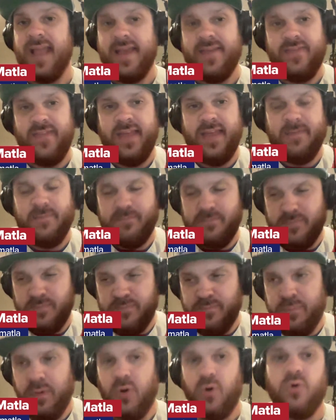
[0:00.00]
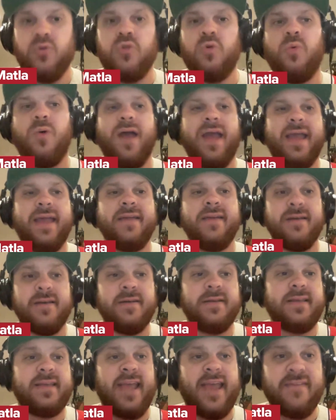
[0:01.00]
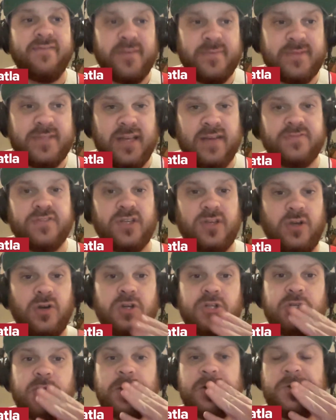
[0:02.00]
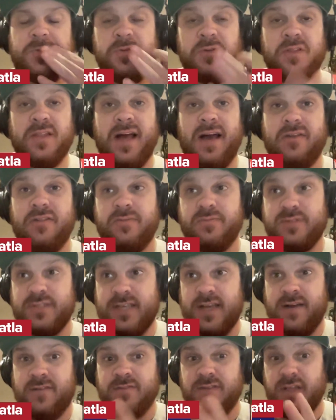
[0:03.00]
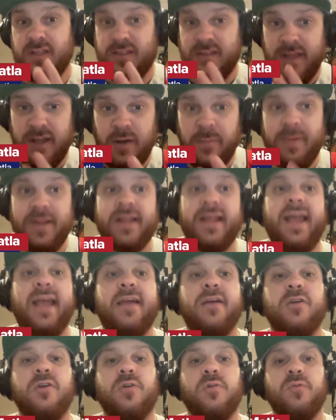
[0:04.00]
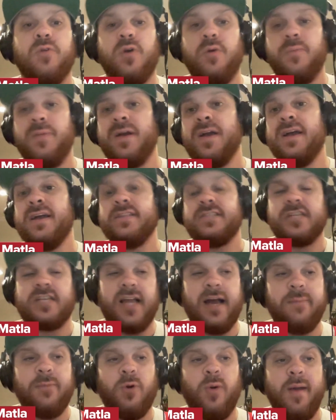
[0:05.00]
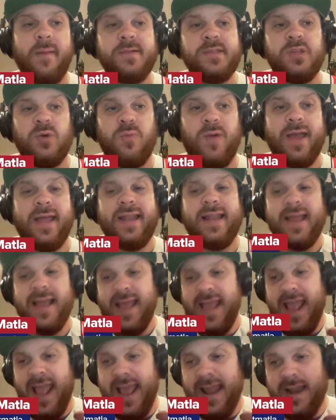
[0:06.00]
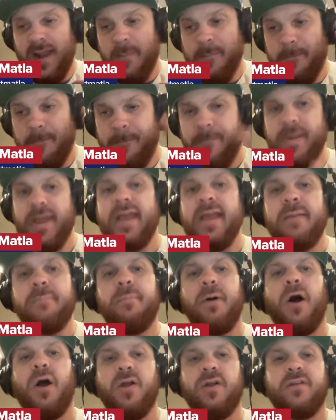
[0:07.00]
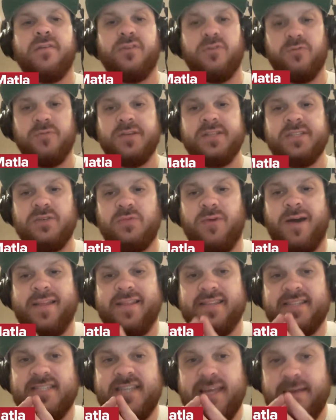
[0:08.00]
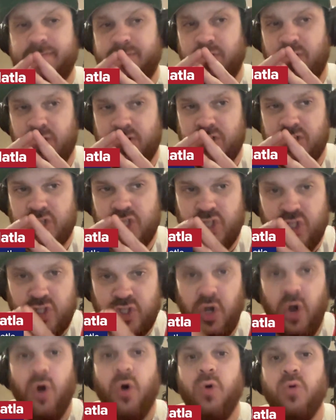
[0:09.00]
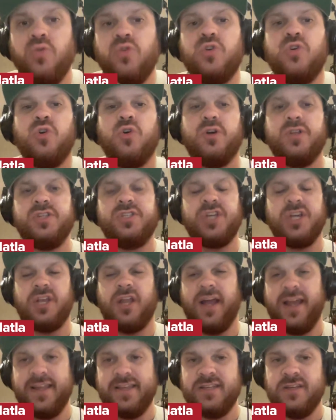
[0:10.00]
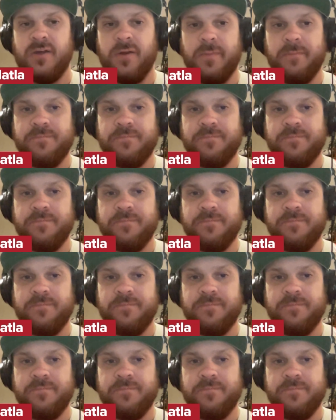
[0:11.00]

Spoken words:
and they pulled away, gave themselves a cushion to allow themselves a little bit of error room to come away with the win. And a big part of the reason why this team looked so good tonight,